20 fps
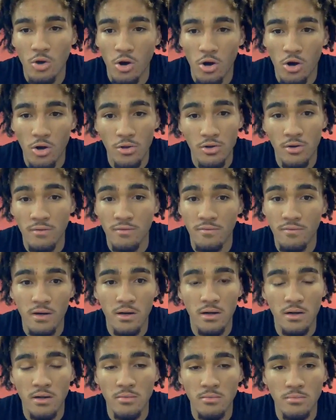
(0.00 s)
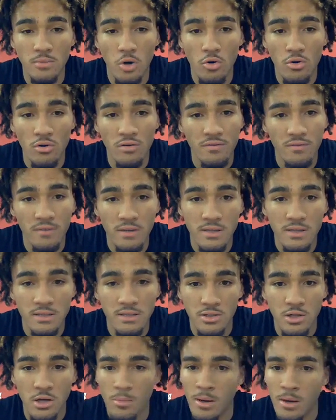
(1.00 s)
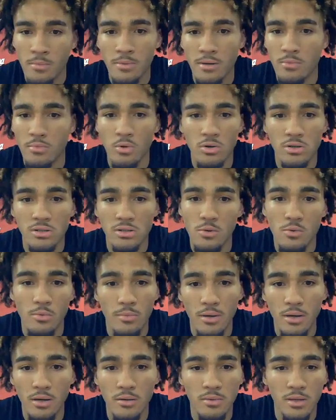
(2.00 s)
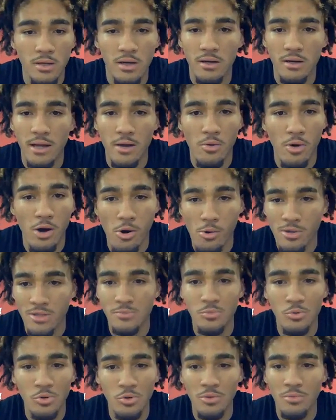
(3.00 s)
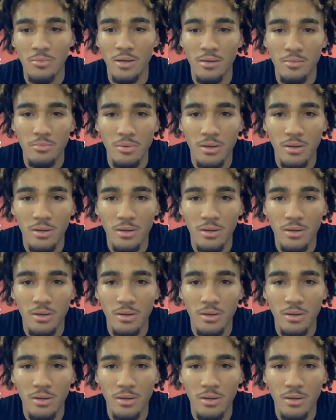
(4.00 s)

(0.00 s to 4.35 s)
all their older friends, you know, my big bros, they would be up there and they were always bullying me.